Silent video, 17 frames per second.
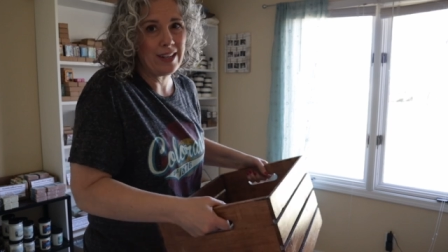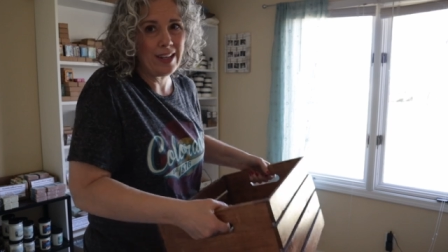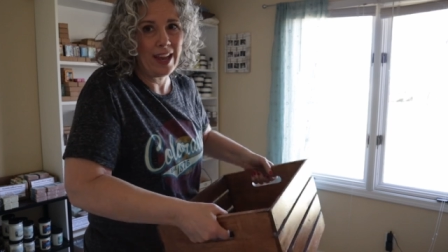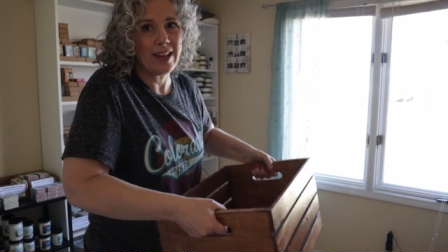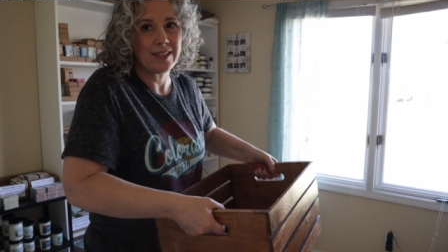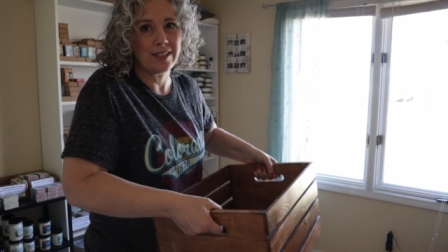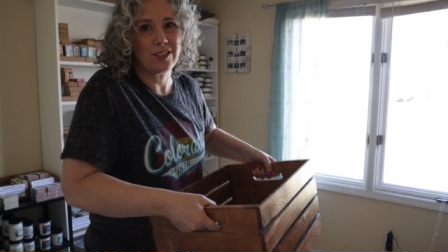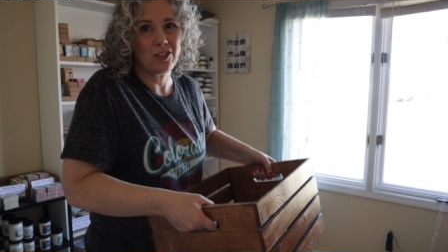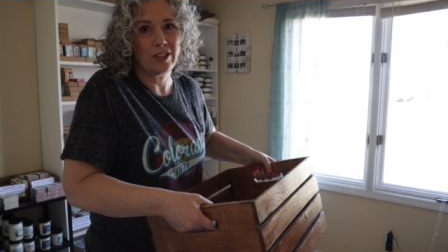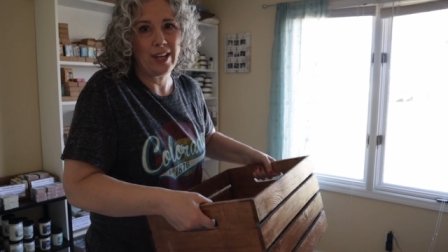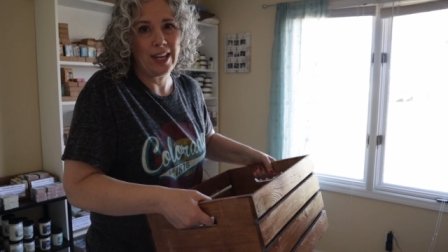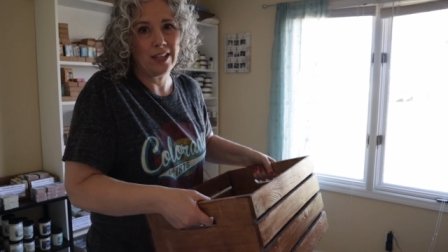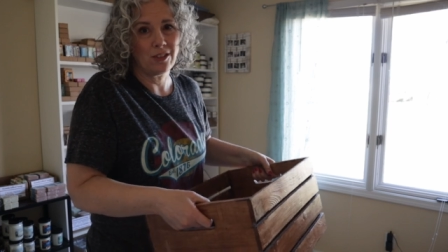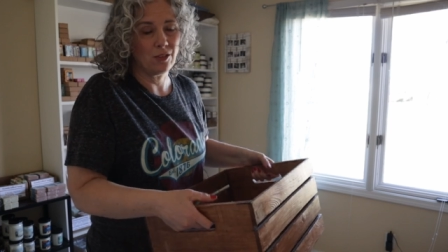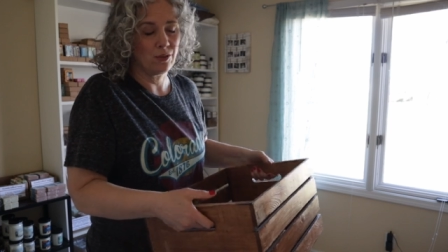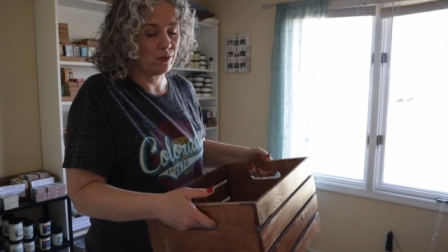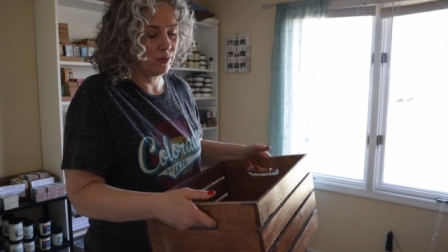and it has good
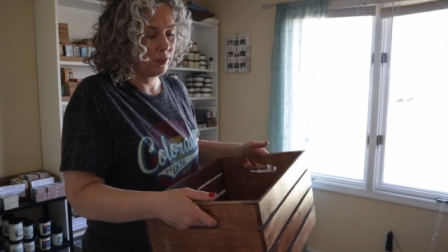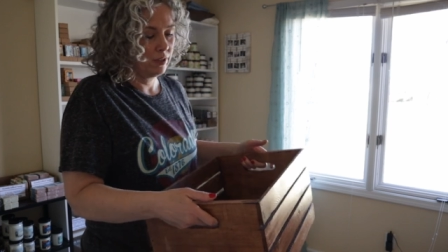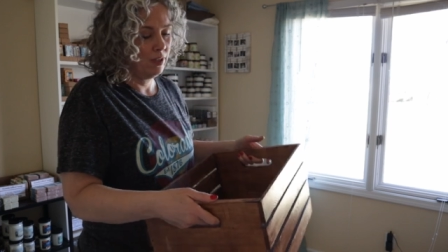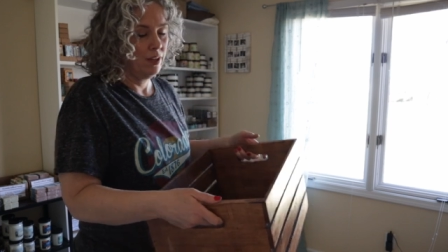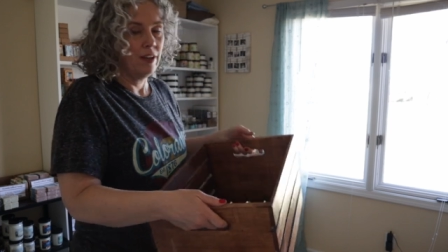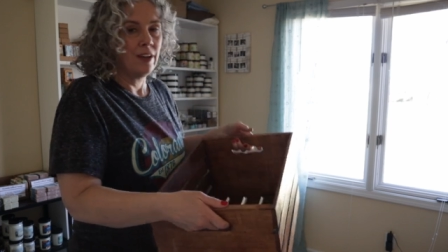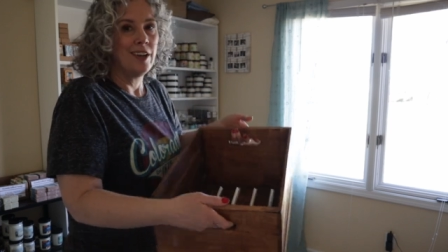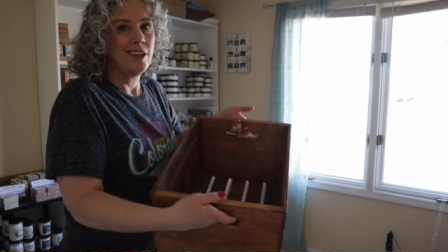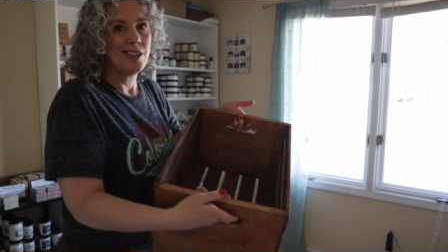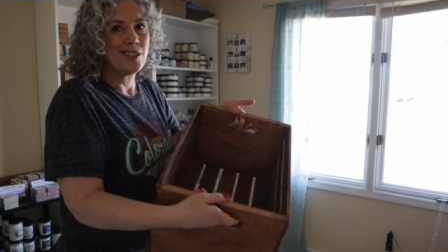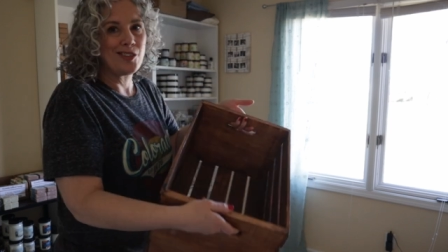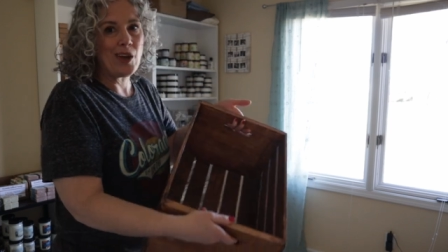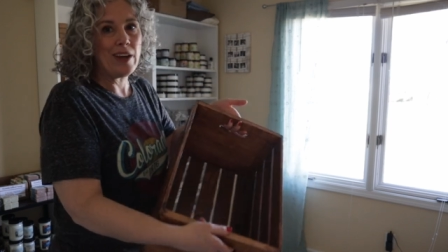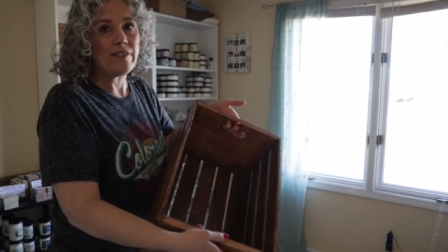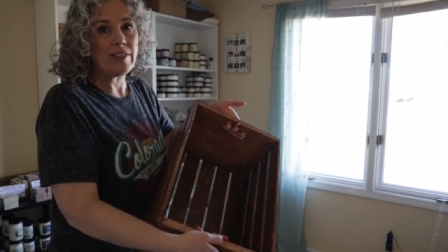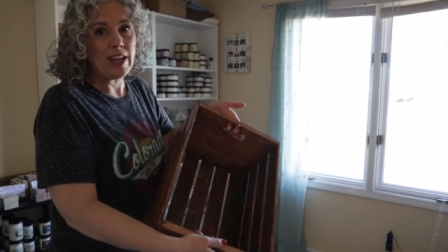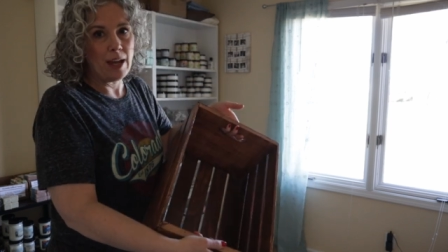handles. So
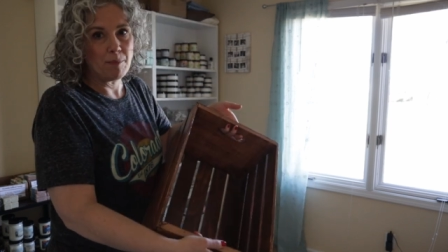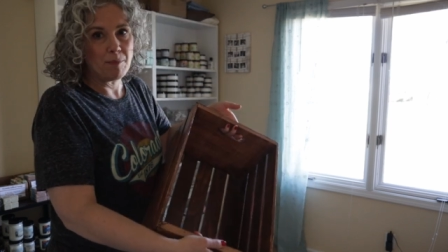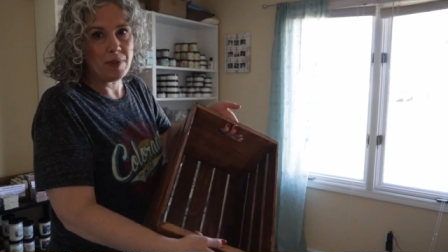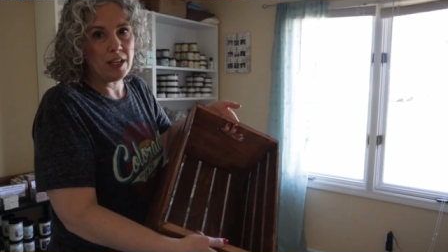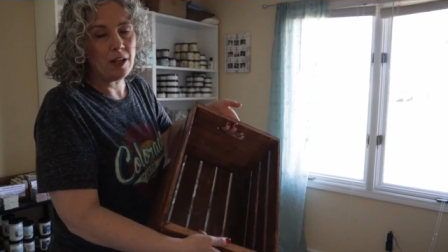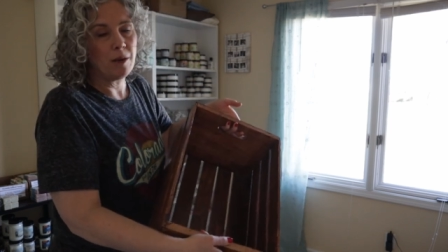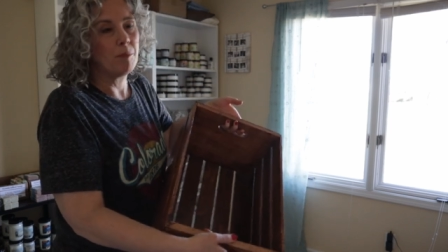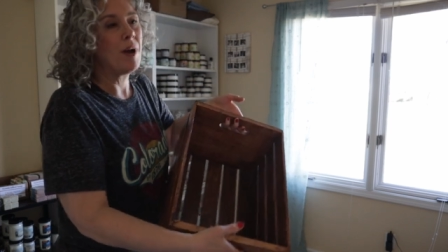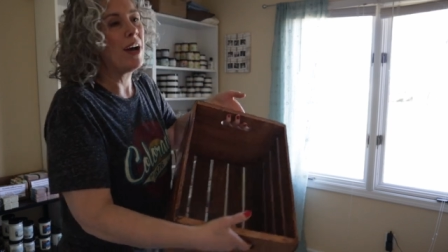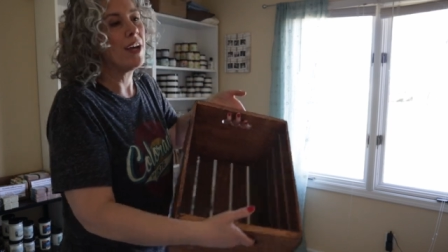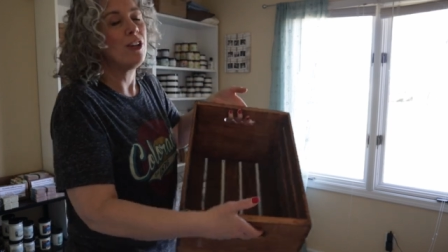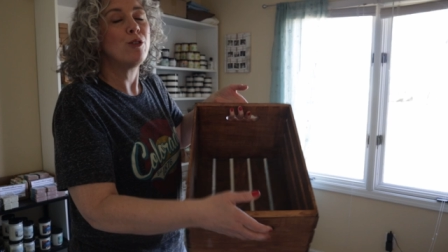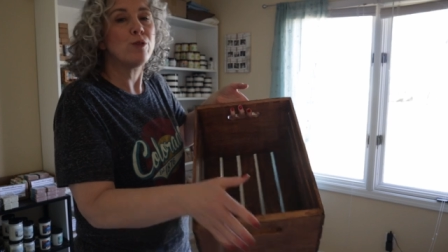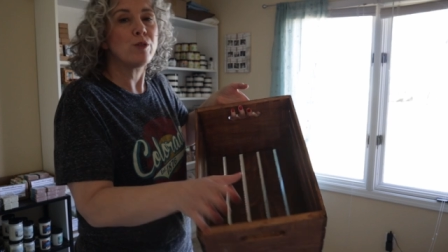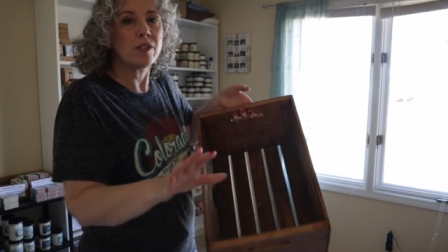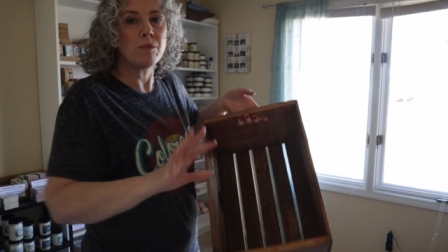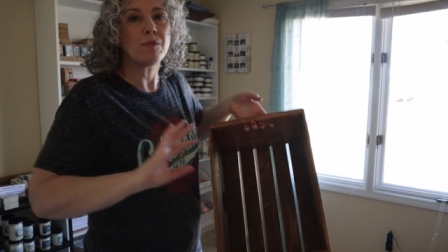I've kept them. I
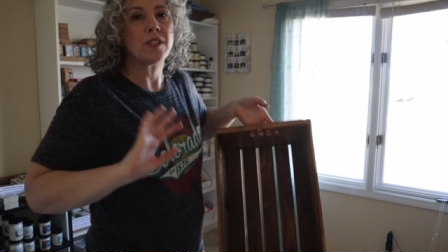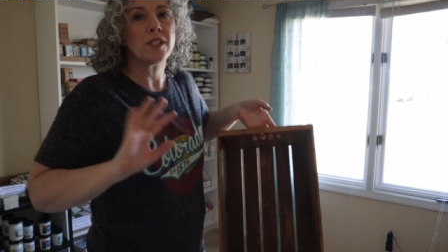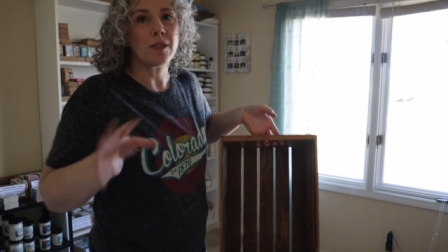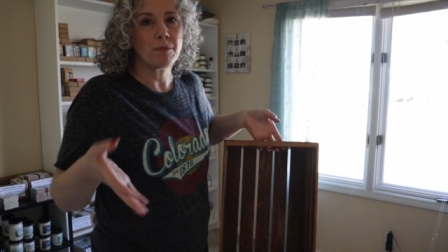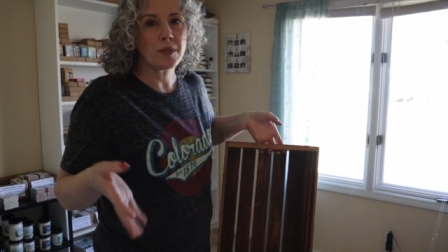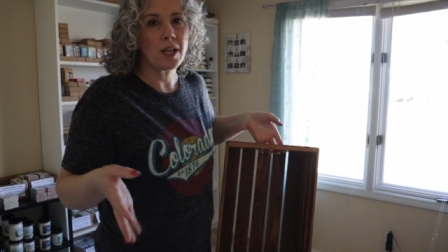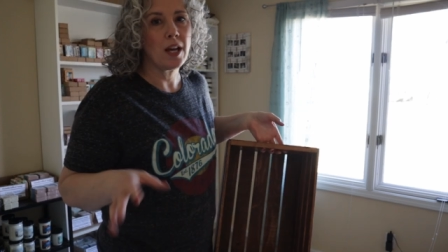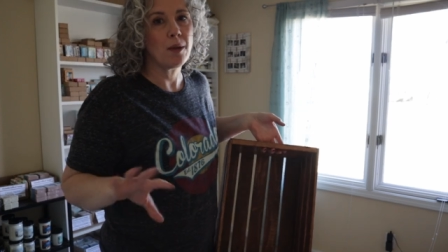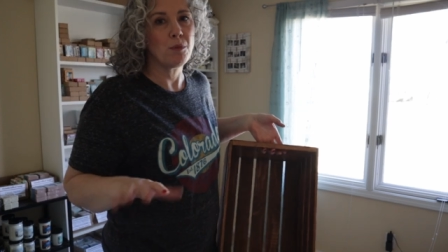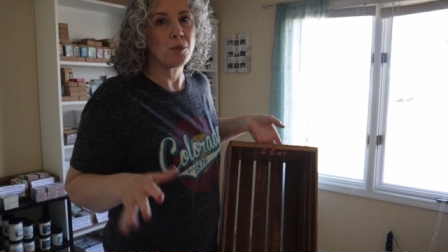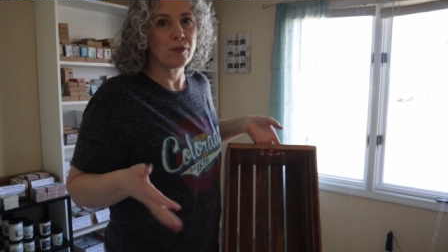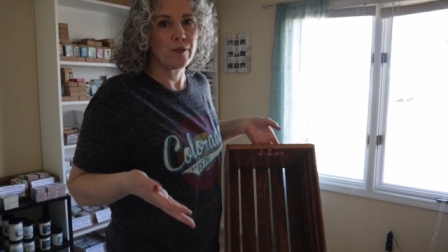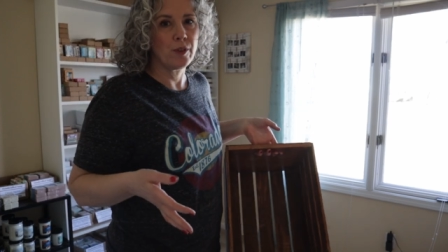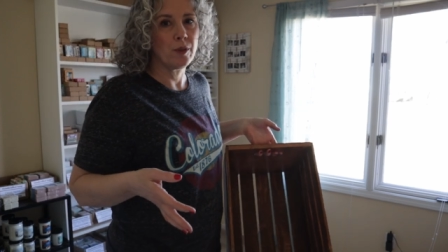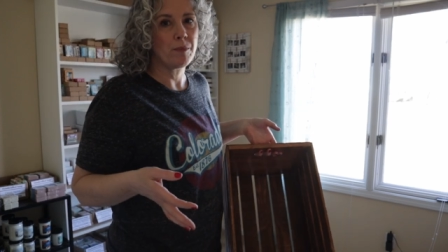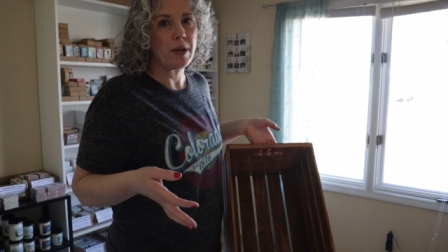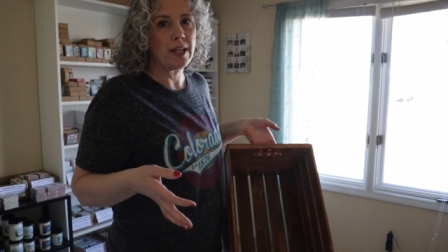use them sometimes
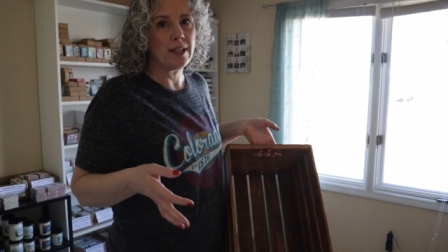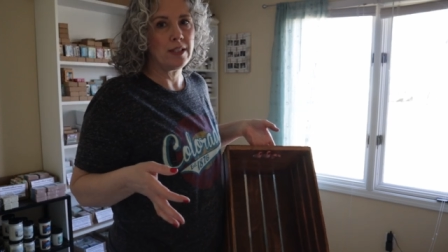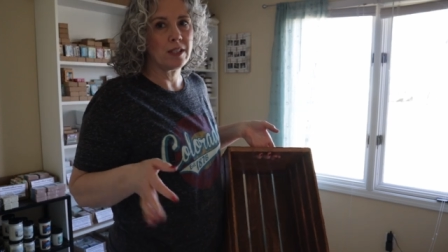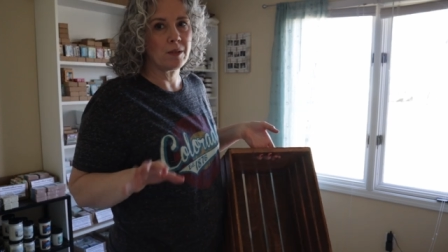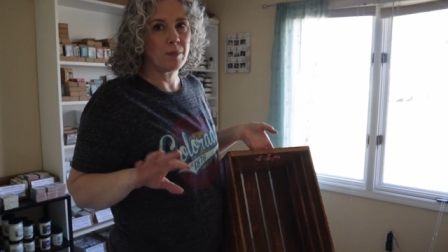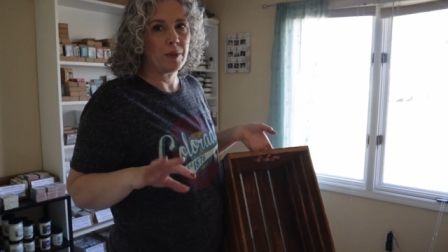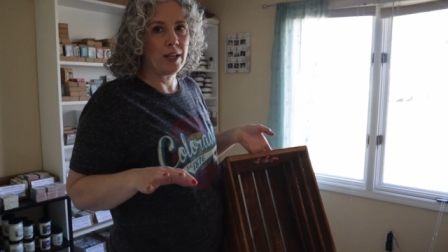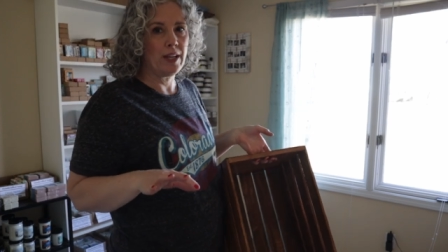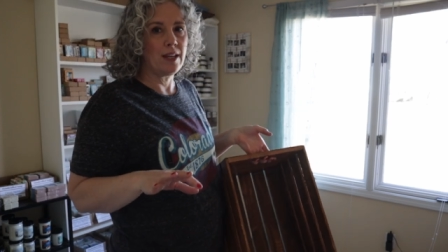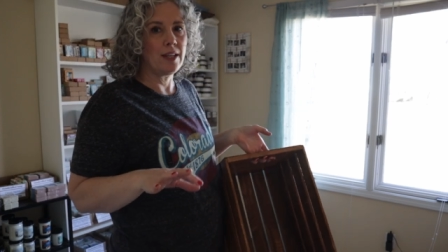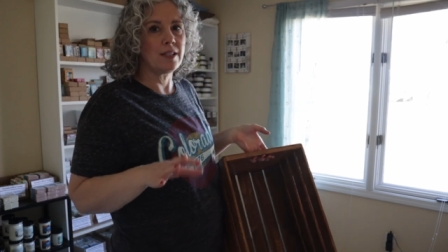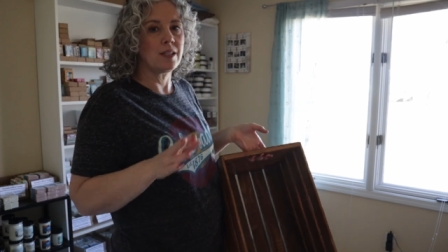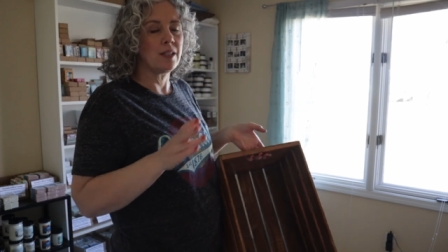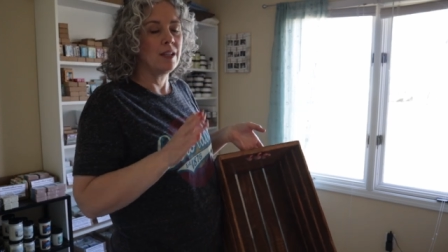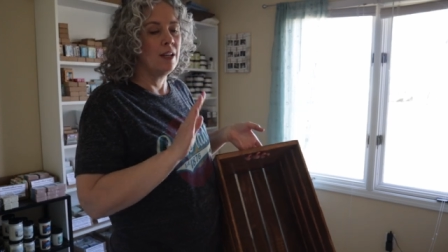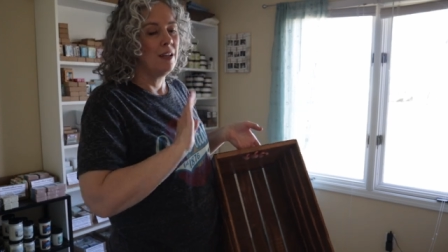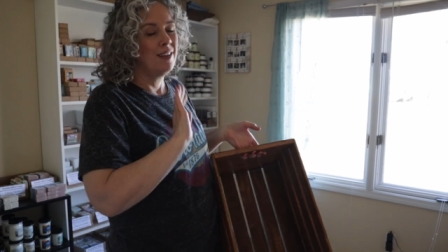for my
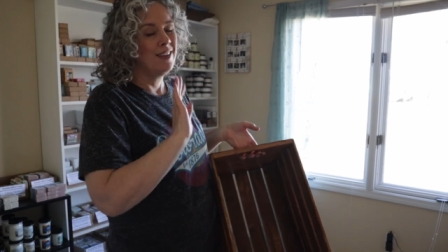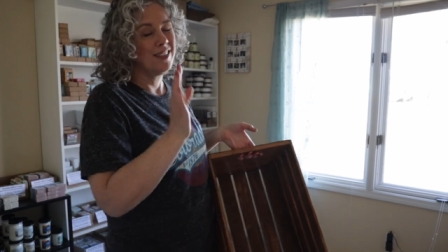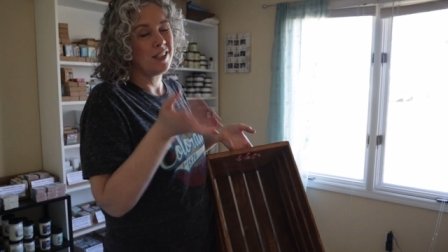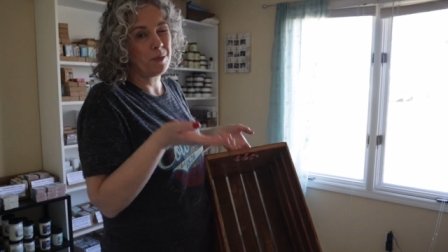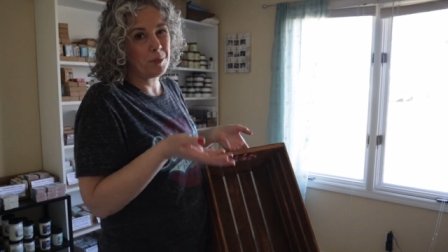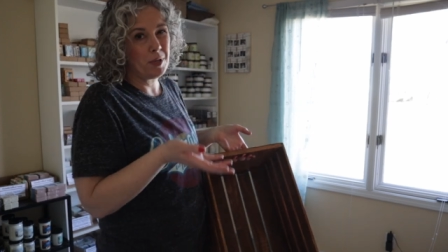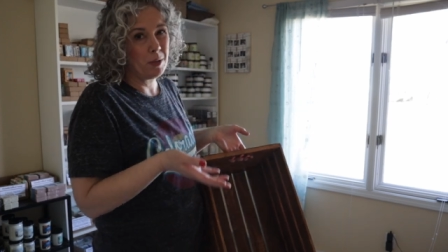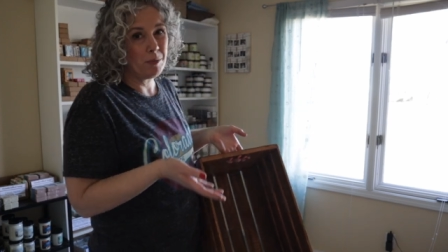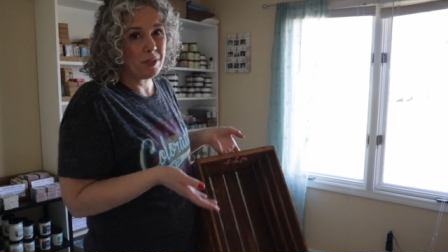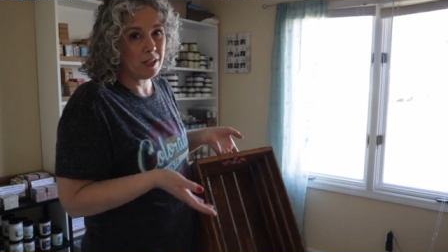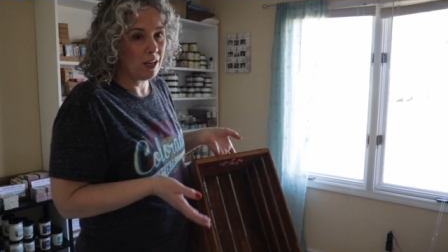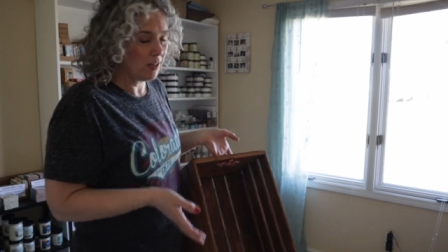displays, sometimes